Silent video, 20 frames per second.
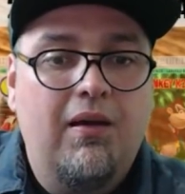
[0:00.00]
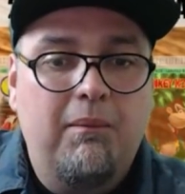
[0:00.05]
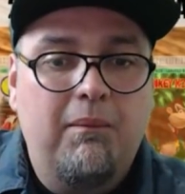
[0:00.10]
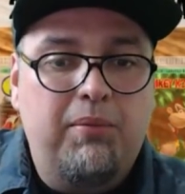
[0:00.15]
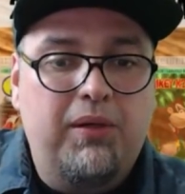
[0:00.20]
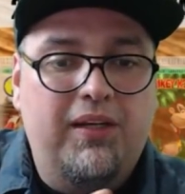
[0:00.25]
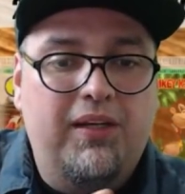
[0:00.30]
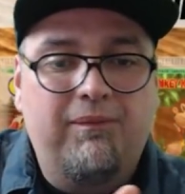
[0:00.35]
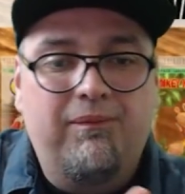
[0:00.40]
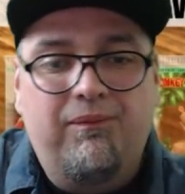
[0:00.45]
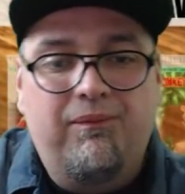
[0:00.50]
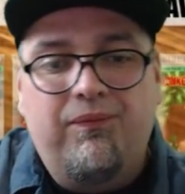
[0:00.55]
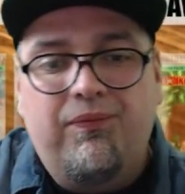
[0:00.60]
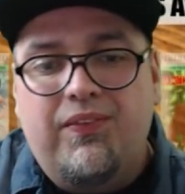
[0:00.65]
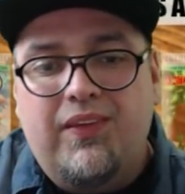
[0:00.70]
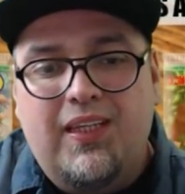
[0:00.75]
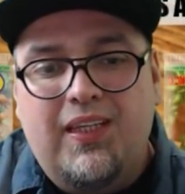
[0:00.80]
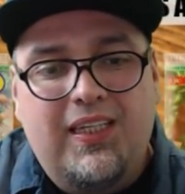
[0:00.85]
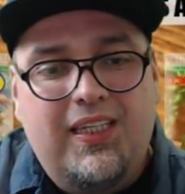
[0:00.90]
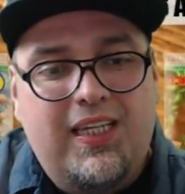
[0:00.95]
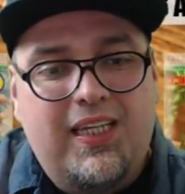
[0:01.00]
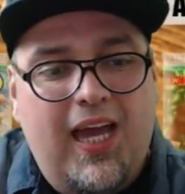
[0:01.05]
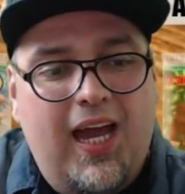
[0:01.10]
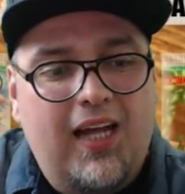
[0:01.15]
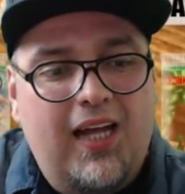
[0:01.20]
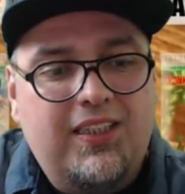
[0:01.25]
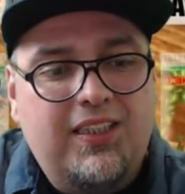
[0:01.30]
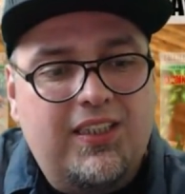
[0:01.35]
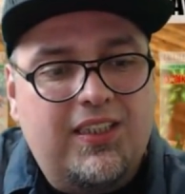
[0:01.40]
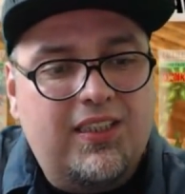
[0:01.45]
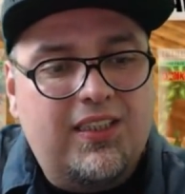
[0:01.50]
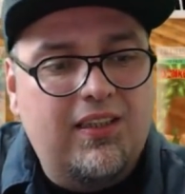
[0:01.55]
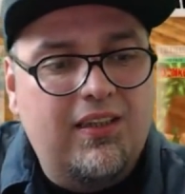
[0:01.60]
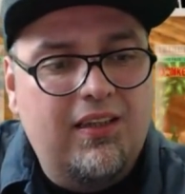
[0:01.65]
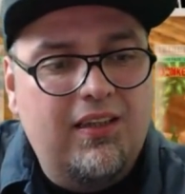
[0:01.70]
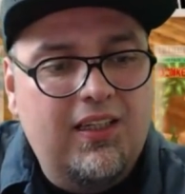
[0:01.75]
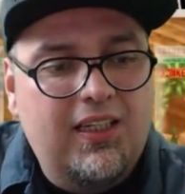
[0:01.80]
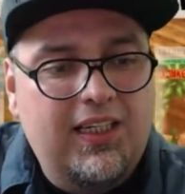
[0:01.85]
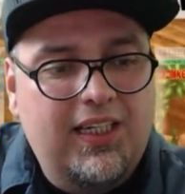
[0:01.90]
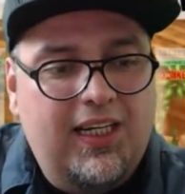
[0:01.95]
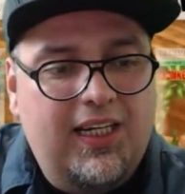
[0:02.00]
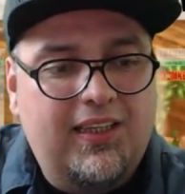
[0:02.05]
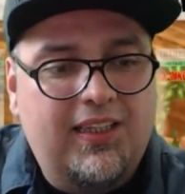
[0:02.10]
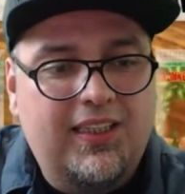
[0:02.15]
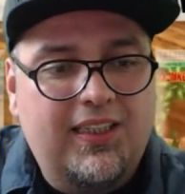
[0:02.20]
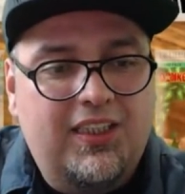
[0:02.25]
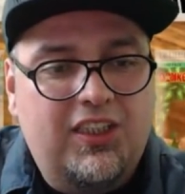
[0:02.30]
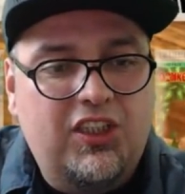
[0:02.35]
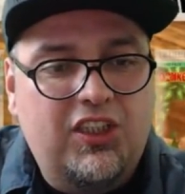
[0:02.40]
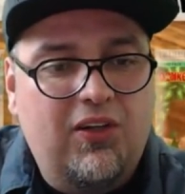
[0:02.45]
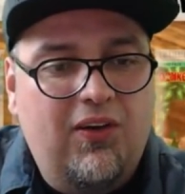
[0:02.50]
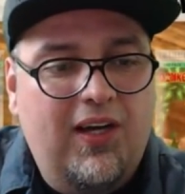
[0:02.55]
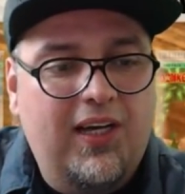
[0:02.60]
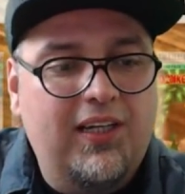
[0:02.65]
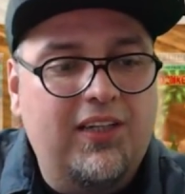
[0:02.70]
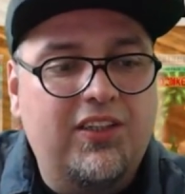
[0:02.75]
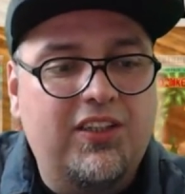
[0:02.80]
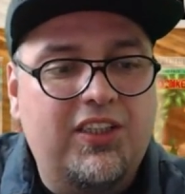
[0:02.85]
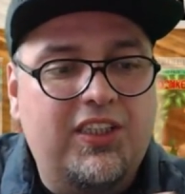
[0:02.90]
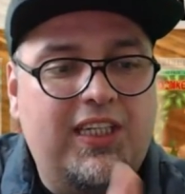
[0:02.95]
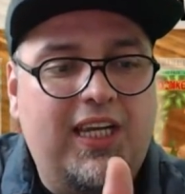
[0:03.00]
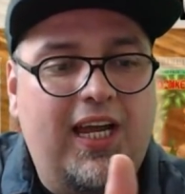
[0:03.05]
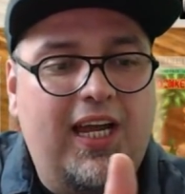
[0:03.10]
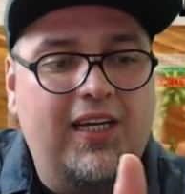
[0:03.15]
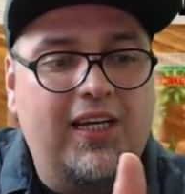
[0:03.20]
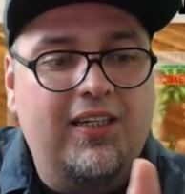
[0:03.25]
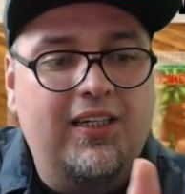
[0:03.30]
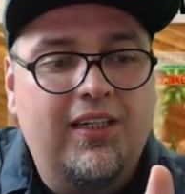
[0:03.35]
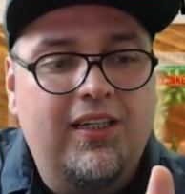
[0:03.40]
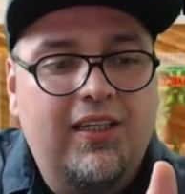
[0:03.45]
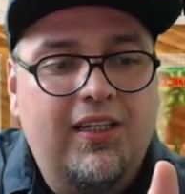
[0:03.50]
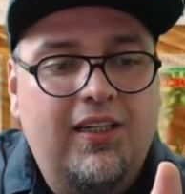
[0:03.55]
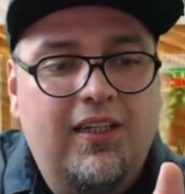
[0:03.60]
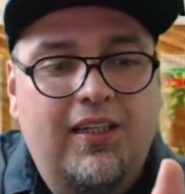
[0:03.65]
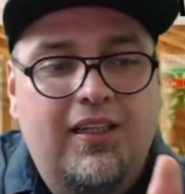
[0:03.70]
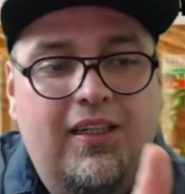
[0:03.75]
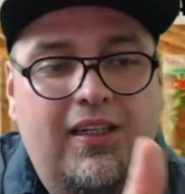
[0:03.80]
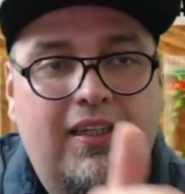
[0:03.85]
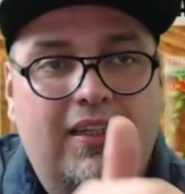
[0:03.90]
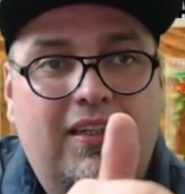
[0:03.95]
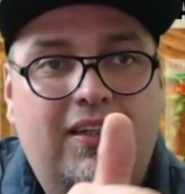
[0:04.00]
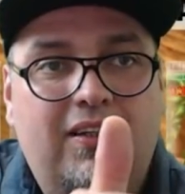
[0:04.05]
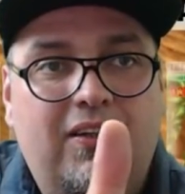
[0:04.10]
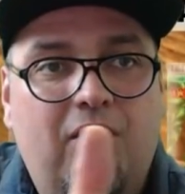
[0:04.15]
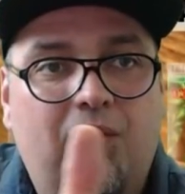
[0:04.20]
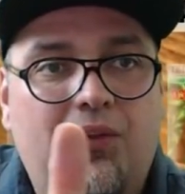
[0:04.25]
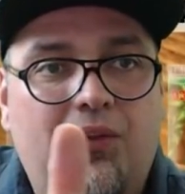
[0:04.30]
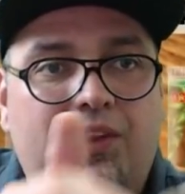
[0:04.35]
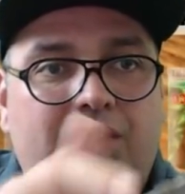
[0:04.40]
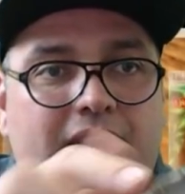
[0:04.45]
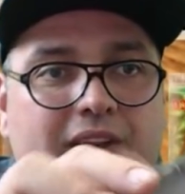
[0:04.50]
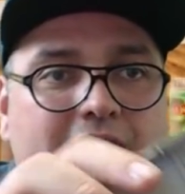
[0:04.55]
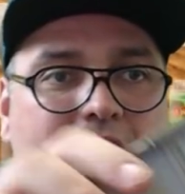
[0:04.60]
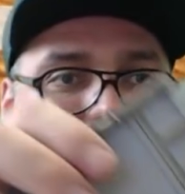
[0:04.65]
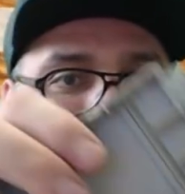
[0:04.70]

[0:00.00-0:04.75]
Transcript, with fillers: But yeah, just looking at this, you know, I understand, you know, they,